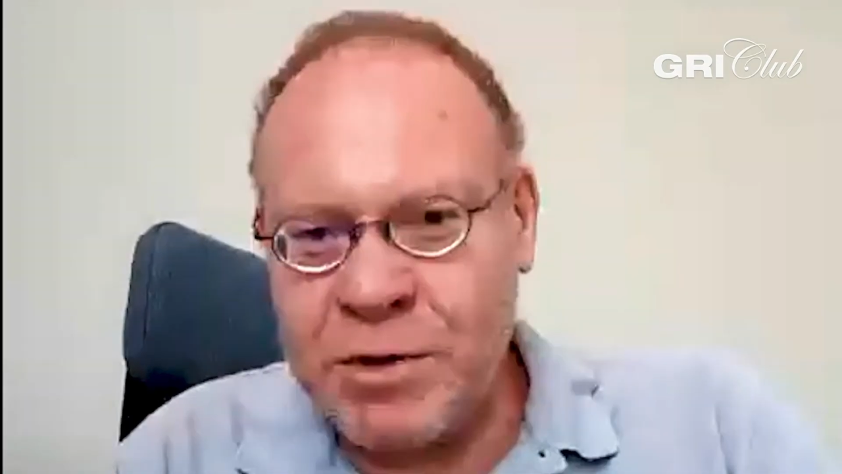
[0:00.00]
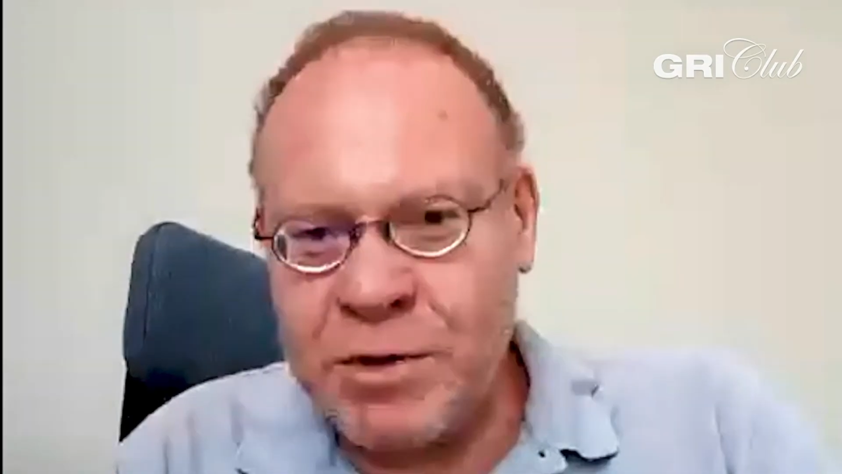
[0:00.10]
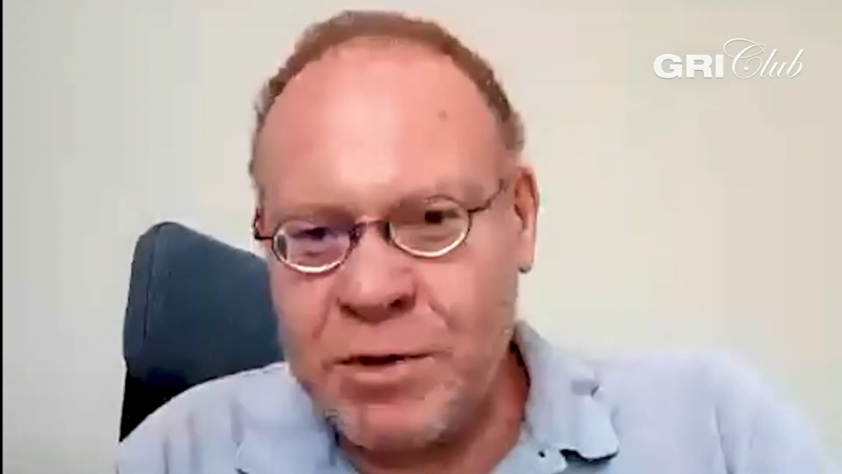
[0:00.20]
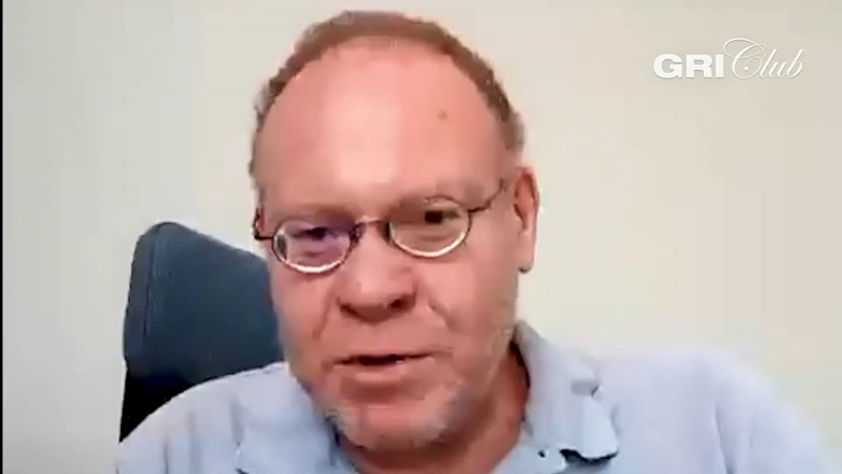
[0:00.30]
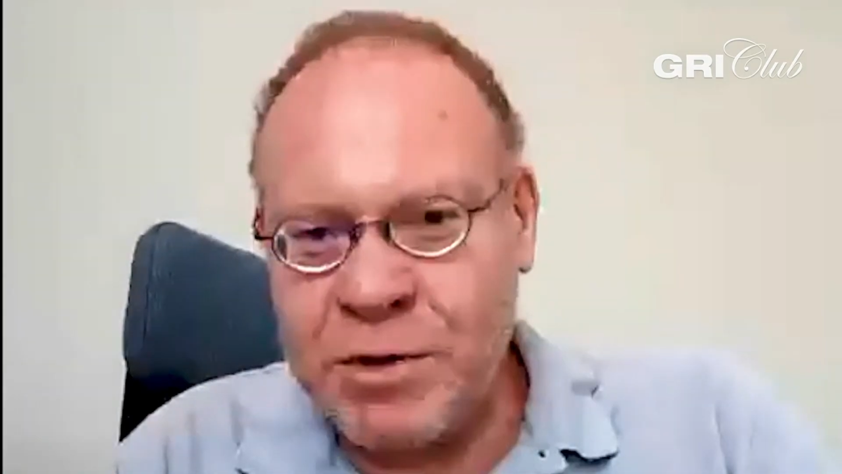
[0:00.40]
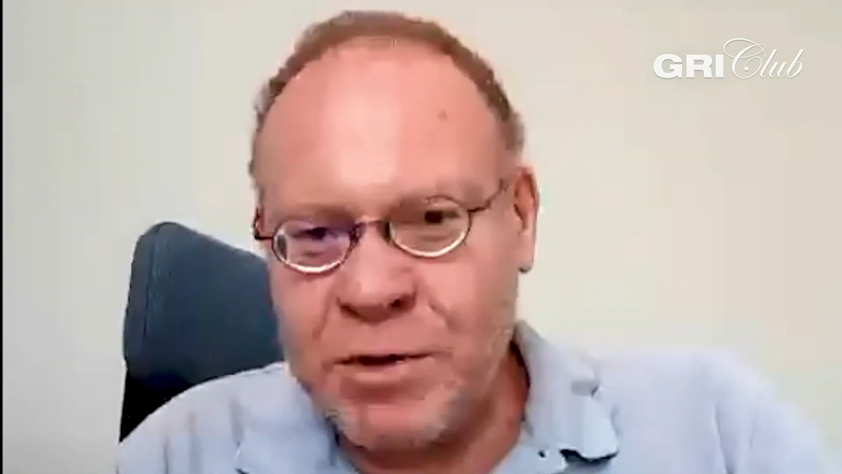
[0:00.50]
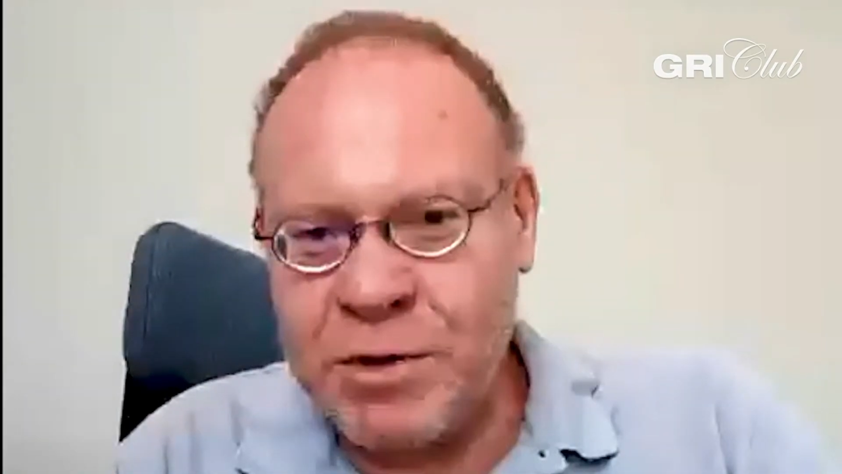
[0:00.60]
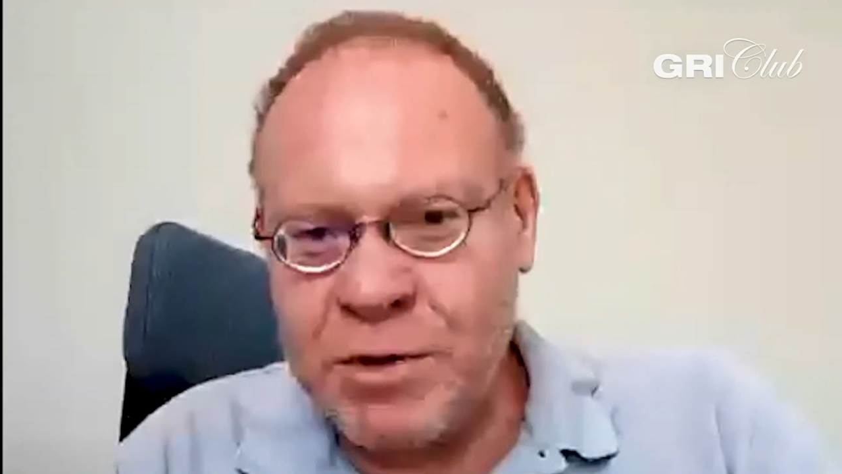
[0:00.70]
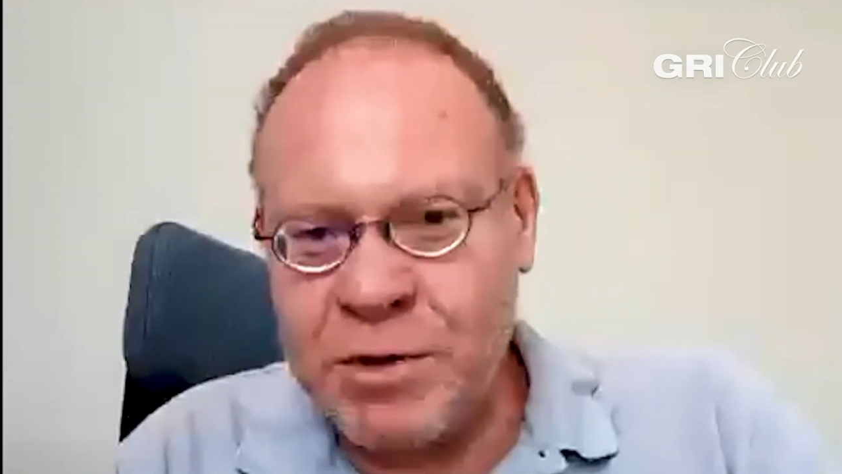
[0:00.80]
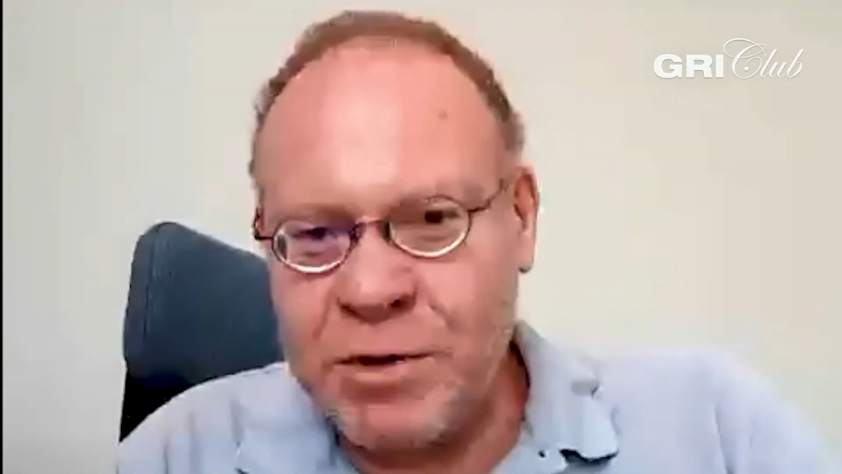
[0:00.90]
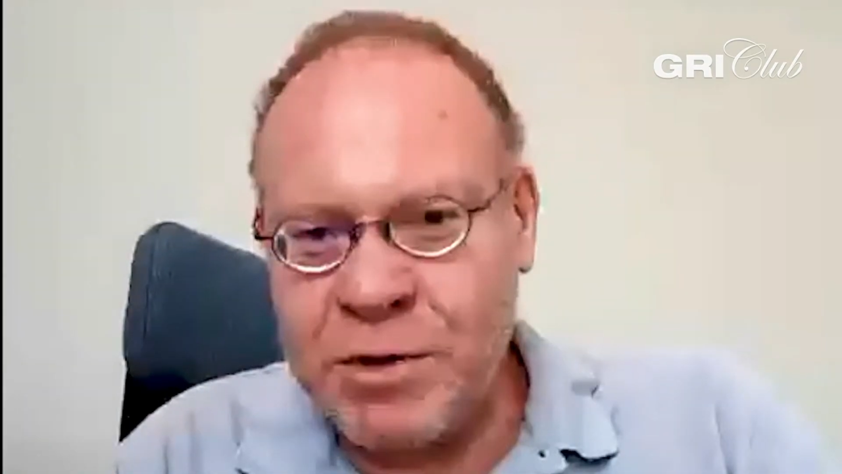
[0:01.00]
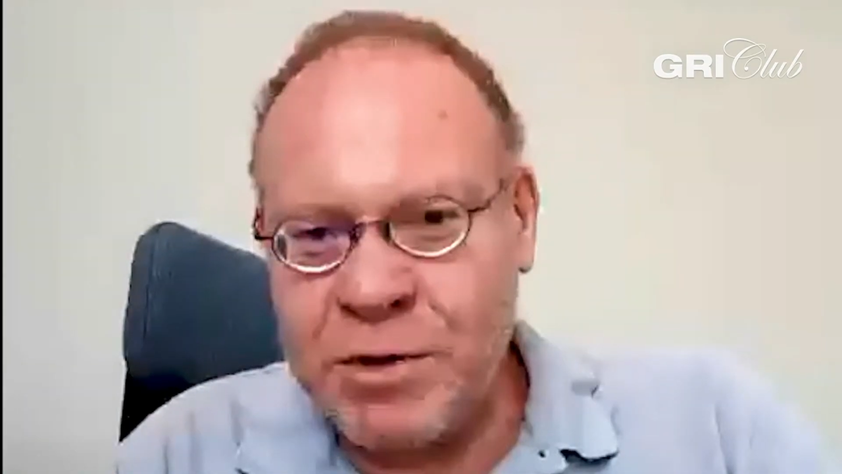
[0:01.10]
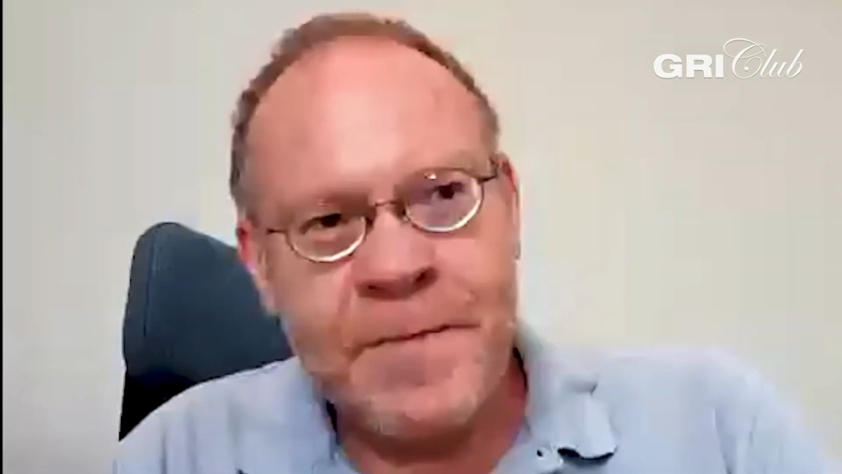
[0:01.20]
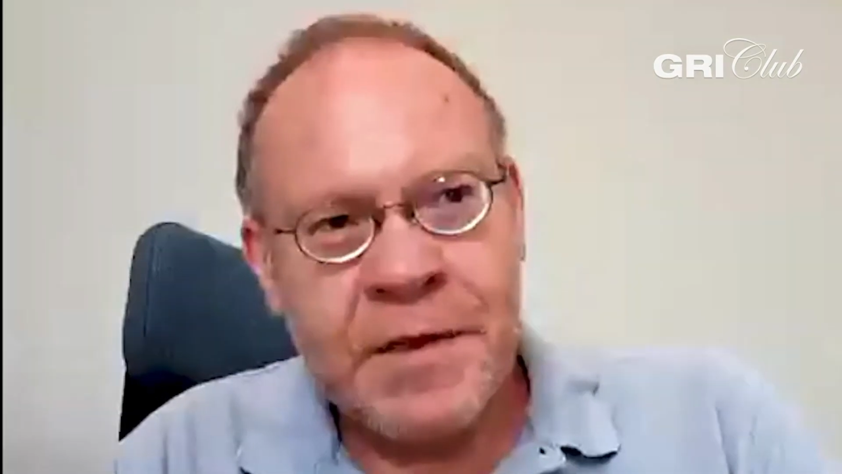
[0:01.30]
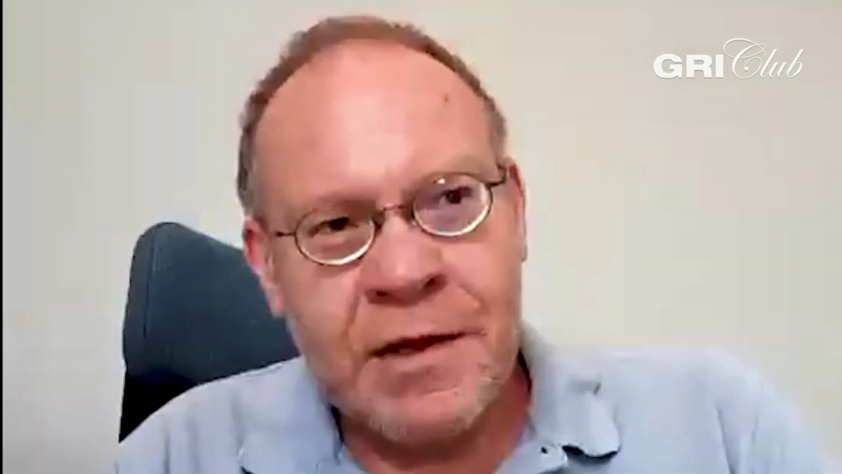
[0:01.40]
because then we go from
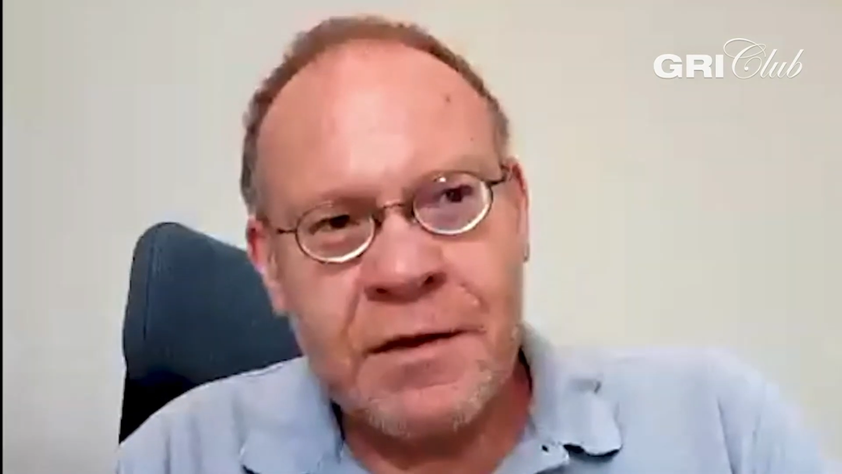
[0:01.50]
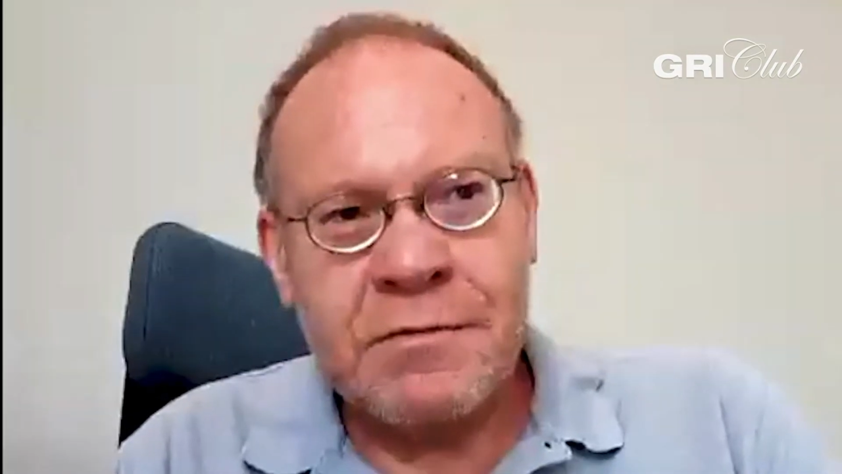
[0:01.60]
one